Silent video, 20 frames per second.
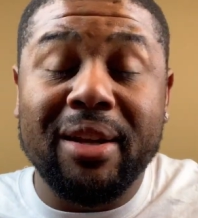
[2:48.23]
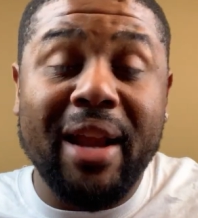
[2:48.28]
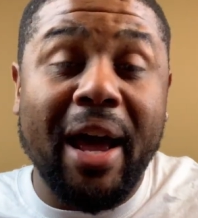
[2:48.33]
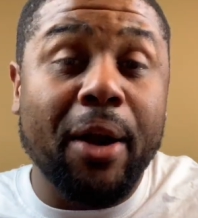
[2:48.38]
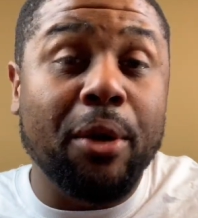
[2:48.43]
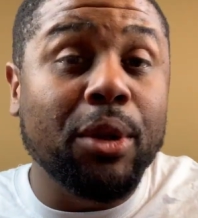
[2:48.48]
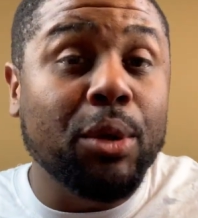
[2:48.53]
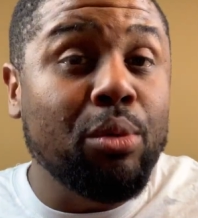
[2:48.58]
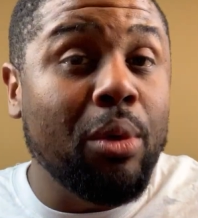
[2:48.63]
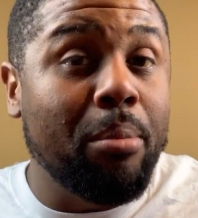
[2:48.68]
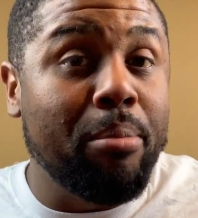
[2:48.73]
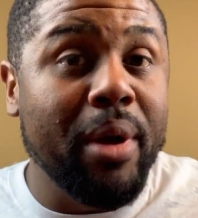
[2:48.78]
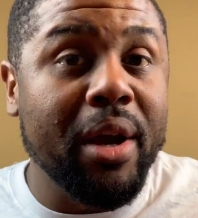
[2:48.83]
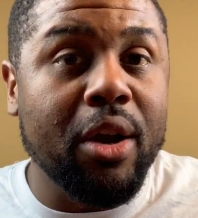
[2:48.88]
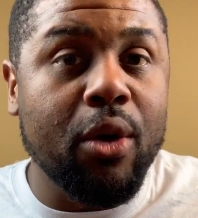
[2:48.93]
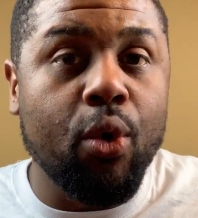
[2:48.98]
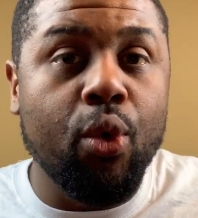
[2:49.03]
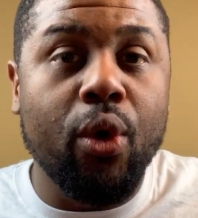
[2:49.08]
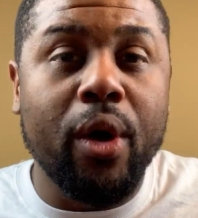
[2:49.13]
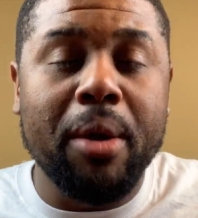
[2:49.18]
not only with
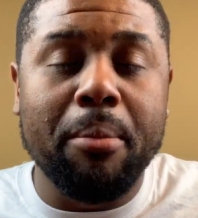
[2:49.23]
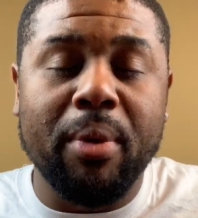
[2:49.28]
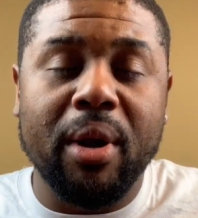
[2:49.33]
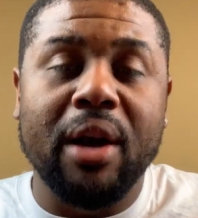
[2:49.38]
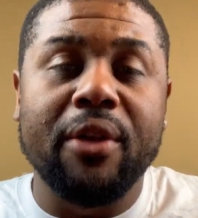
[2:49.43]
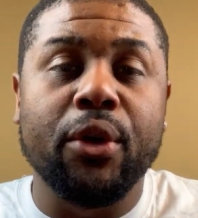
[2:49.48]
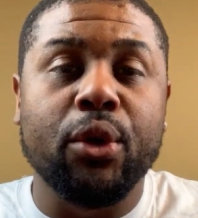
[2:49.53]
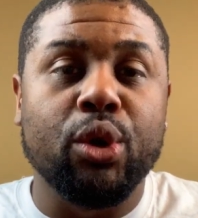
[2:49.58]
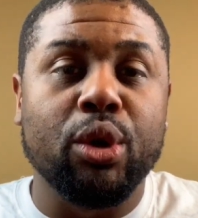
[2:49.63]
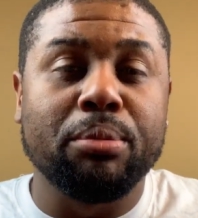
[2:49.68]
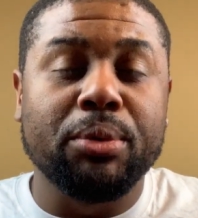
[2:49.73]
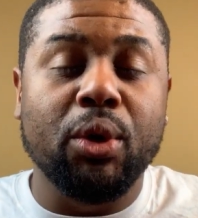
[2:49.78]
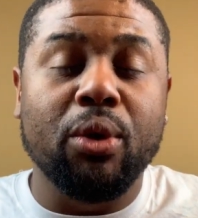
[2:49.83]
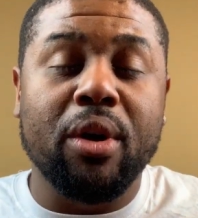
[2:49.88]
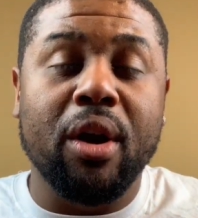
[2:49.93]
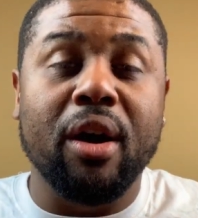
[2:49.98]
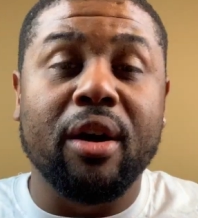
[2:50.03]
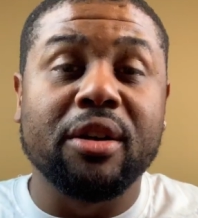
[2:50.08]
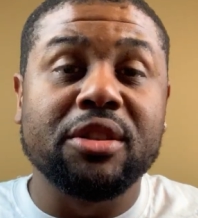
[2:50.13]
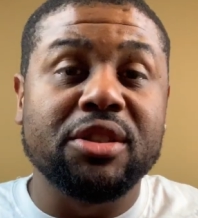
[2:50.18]
Bitcoin, but other
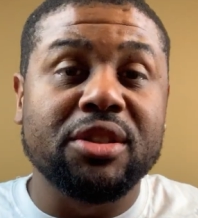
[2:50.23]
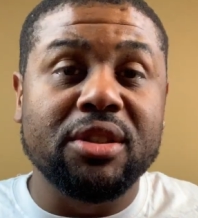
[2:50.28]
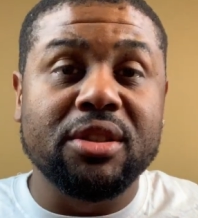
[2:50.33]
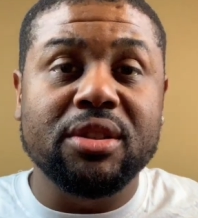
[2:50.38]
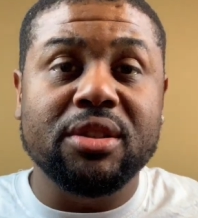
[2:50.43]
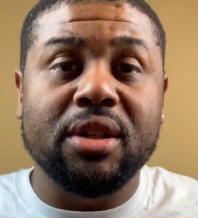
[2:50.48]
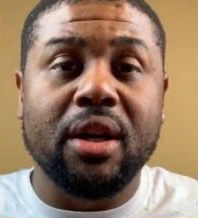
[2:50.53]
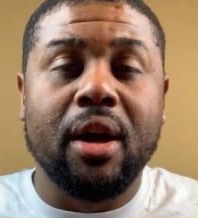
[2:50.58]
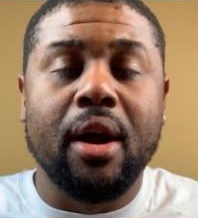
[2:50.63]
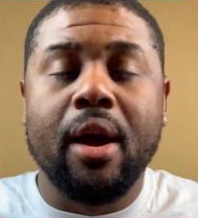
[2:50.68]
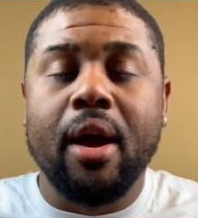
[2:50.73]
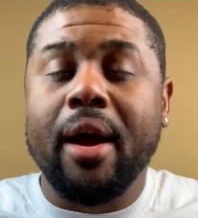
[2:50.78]
cryptocurrencies?